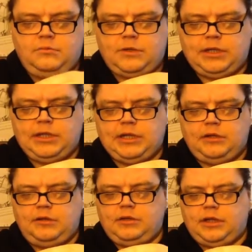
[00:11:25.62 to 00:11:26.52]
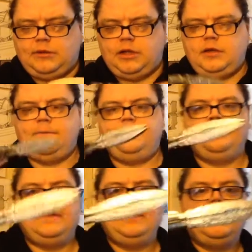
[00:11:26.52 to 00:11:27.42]
When I can get it on, there we are.
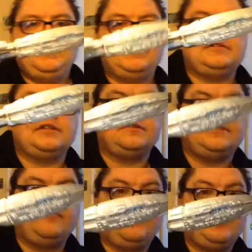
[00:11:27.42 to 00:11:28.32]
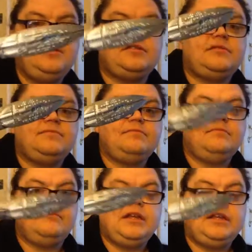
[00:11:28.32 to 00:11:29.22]
And it sits on the stand, very nice.
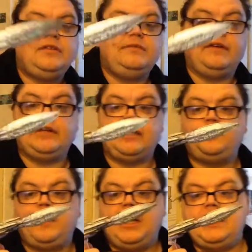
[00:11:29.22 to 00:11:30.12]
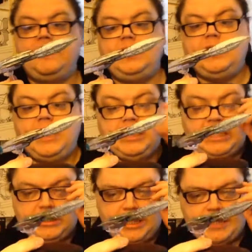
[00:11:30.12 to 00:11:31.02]
Very nice part of the
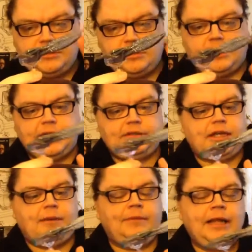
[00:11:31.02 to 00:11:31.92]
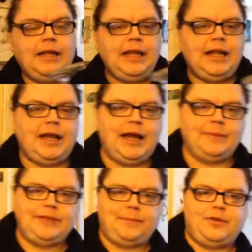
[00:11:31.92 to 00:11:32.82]
Alien collection. Like I say,
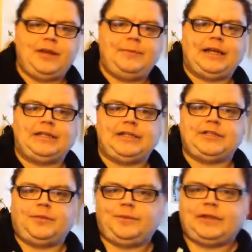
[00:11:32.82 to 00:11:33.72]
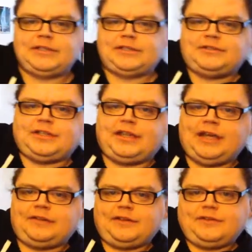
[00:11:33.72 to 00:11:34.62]
I'm separating my collection up, as you can see
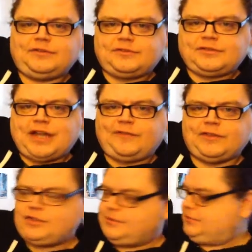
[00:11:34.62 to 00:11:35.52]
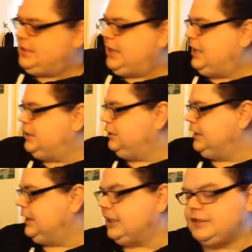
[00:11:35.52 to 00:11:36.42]
there, the Starfleet ships there and all
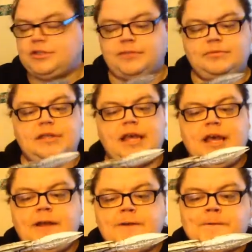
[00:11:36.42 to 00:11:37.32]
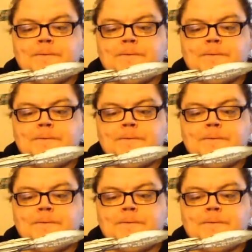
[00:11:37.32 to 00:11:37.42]
the Alien ships there.